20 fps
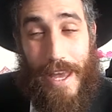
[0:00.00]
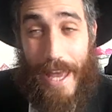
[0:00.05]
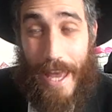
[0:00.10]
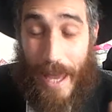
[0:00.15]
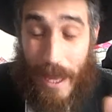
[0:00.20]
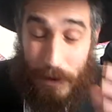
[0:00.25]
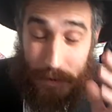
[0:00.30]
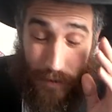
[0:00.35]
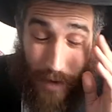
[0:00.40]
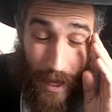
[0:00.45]

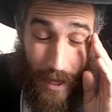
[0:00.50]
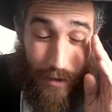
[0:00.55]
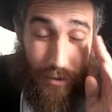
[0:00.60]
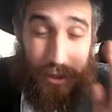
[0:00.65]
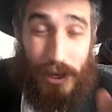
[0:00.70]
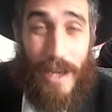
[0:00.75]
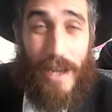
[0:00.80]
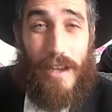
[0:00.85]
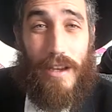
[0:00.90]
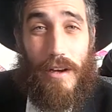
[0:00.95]
And
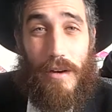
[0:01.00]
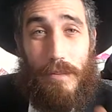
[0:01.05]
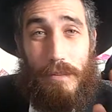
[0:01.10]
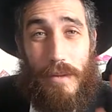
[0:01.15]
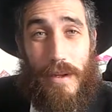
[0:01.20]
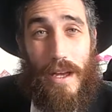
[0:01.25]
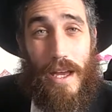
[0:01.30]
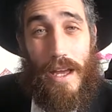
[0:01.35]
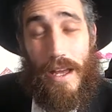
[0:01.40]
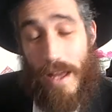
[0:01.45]

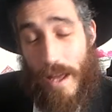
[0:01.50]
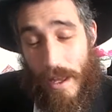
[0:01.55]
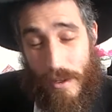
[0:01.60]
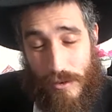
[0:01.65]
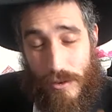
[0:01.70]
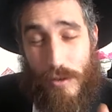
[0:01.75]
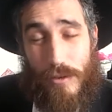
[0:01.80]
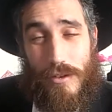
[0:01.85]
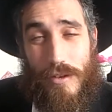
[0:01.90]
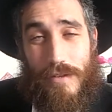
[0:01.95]

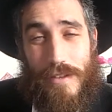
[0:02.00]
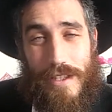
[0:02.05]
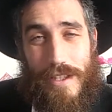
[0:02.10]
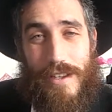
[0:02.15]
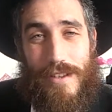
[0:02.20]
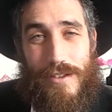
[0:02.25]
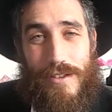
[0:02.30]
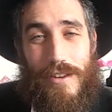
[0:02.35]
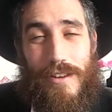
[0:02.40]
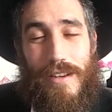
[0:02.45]
Joseph, his
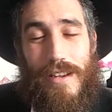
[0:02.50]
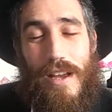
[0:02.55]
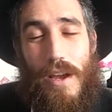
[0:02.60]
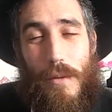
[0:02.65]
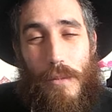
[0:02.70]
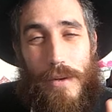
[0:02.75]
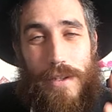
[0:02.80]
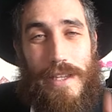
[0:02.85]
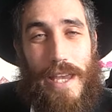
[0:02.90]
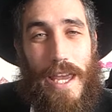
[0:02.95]
son,
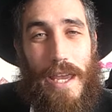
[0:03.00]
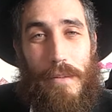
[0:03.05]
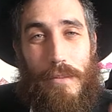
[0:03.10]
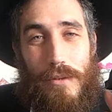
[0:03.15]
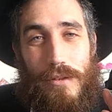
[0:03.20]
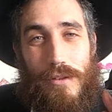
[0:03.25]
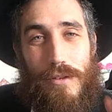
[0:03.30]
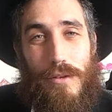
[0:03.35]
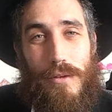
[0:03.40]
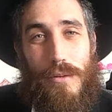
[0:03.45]
was
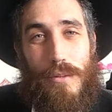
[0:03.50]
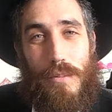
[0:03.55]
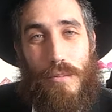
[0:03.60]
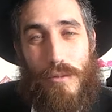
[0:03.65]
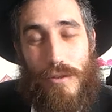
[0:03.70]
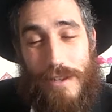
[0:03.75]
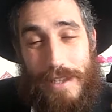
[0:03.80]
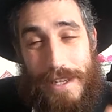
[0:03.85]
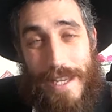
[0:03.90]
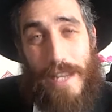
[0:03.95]
able to
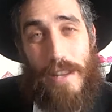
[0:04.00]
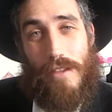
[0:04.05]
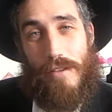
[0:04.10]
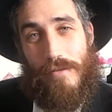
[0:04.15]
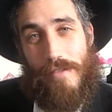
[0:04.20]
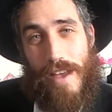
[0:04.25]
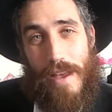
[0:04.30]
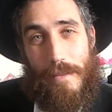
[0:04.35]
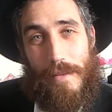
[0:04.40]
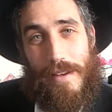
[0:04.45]
predict the
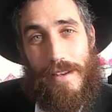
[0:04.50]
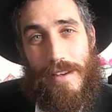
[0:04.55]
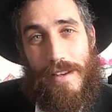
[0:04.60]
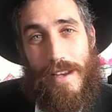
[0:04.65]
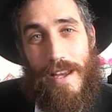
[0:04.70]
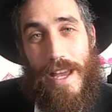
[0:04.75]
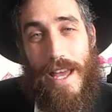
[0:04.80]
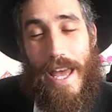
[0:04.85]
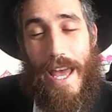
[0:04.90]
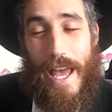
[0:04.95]
famine,
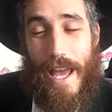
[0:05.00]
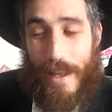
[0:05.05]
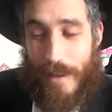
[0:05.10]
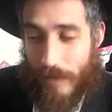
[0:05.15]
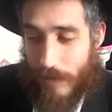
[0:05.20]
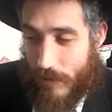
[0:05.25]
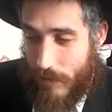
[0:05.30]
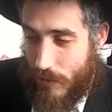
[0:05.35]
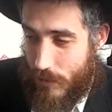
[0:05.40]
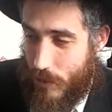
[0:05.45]

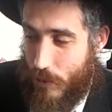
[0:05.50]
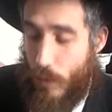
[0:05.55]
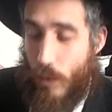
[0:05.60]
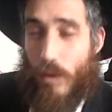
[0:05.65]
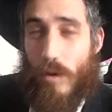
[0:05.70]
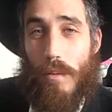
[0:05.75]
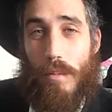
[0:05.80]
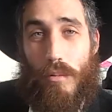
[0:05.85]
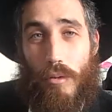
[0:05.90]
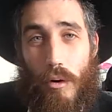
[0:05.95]
and
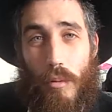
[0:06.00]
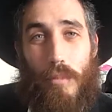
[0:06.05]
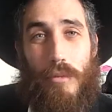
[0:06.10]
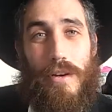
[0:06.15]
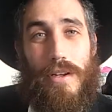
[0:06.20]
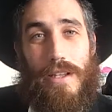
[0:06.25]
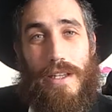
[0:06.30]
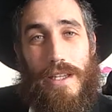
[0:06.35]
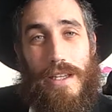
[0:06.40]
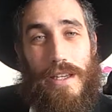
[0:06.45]
store
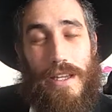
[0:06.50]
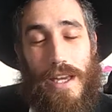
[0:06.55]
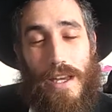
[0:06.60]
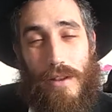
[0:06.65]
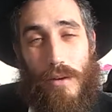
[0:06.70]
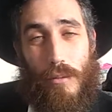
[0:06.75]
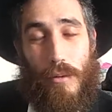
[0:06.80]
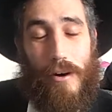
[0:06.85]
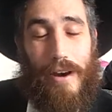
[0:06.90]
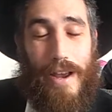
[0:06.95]
appropriately in
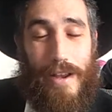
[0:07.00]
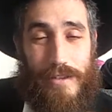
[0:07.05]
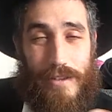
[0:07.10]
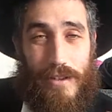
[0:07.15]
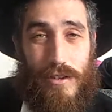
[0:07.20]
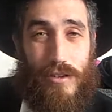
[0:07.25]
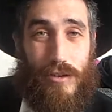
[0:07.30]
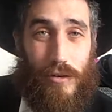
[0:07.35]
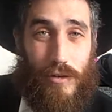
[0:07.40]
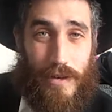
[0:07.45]
the
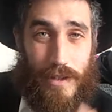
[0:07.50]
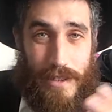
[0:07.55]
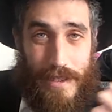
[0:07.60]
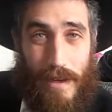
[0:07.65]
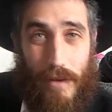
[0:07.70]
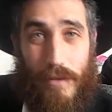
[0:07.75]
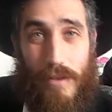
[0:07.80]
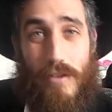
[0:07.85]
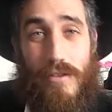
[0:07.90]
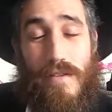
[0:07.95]
warehouses during the
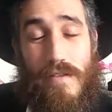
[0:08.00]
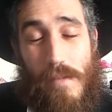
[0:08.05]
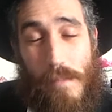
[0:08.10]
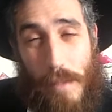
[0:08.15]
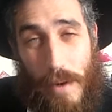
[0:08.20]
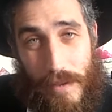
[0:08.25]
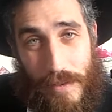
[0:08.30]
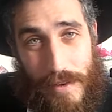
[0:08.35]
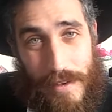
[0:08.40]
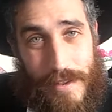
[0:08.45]
7 years of
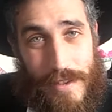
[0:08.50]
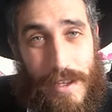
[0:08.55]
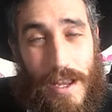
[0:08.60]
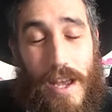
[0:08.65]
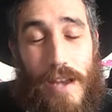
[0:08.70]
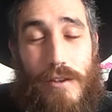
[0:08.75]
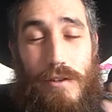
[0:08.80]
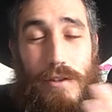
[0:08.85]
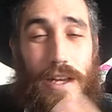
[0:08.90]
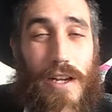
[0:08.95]
abundance,
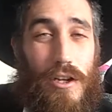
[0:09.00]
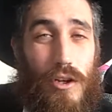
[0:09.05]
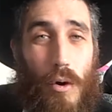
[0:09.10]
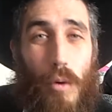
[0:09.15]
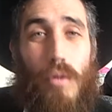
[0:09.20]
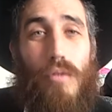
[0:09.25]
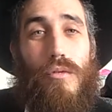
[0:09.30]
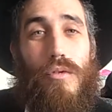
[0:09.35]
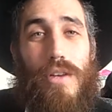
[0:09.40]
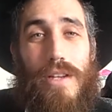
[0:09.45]
so that no
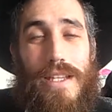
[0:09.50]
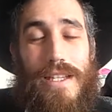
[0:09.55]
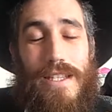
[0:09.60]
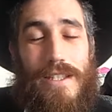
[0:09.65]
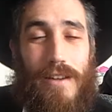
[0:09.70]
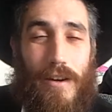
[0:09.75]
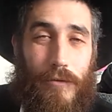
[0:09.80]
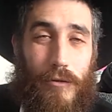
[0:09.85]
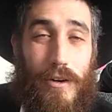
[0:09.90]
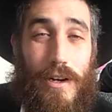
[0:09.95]
one really
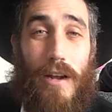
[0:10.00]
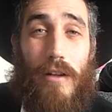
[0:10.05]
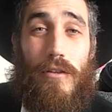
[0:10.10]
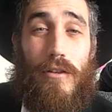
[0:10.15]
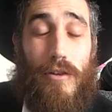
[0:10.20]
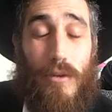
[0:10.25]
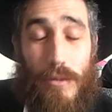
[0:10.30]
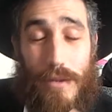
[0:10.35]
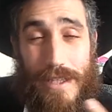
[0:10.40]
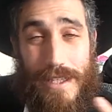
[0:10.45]
suffered. Not only
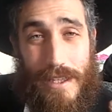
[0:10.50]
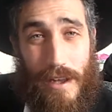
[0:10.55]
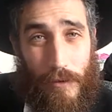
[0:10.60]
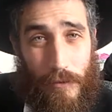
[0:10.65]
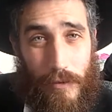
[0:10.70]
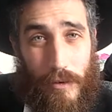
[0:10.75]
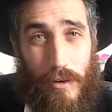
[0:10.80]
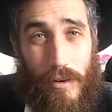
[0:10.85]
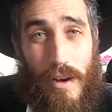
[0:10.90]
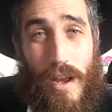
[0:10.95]
did no one
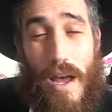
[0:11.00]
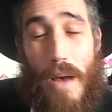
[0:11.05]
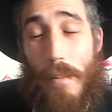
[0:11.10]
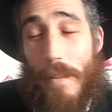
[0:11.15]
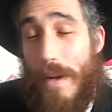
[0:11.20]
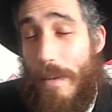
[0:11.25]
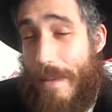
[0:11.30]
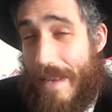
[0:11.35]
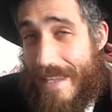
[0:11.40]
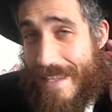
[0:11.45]
suffer,
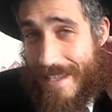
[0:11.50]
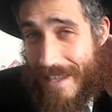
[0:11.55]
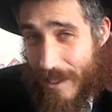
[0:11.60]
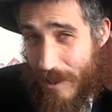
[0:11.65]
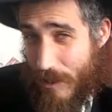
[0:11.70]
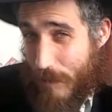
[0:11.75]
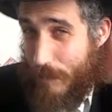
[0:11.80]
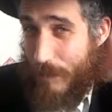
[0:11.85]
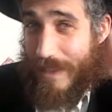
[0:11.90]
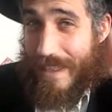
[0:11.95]
but he made such
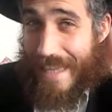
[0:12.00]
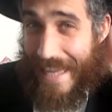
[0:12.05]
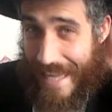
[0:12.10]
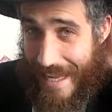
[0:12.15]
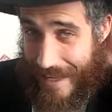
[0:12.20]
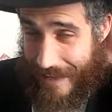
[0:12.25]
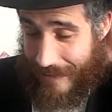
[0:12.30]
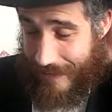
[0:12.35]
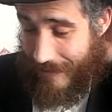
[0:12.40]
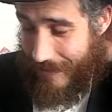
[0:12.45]
a
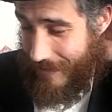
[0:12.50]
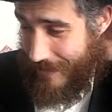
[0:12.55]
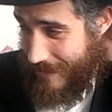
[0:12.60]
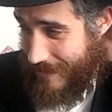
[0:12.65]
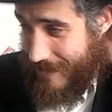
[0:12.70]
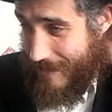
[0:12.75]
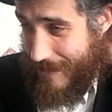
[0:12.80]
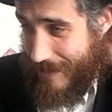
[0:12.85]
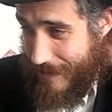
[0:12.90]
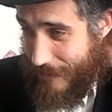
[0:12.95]
plan.
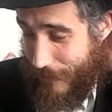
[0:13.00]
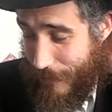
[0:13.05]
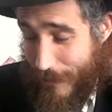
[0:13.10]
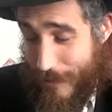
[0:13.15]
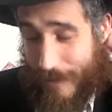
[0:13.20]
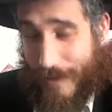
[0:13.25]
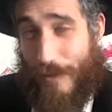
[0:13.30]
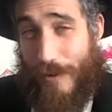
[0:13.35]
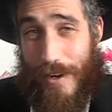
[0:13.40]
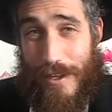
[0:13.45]
He's the
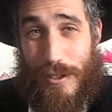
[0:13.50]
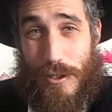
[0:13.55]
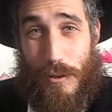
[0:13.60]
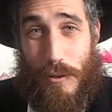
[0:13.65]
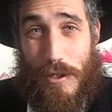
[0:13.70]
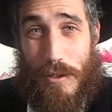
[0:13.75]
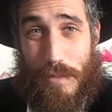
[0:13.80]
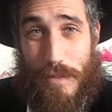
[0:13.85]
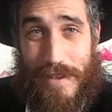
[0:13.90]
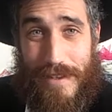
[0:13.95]
first great
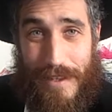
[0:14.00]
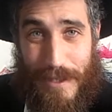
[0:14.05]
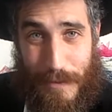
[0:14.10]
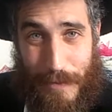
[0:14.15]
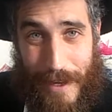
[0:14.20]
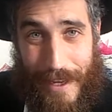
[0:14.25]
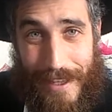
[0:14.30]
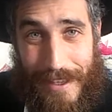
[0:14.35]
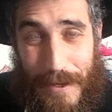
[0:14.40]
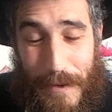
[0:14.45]
Jewish business
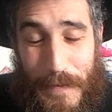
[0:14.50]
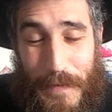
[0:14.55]
mind,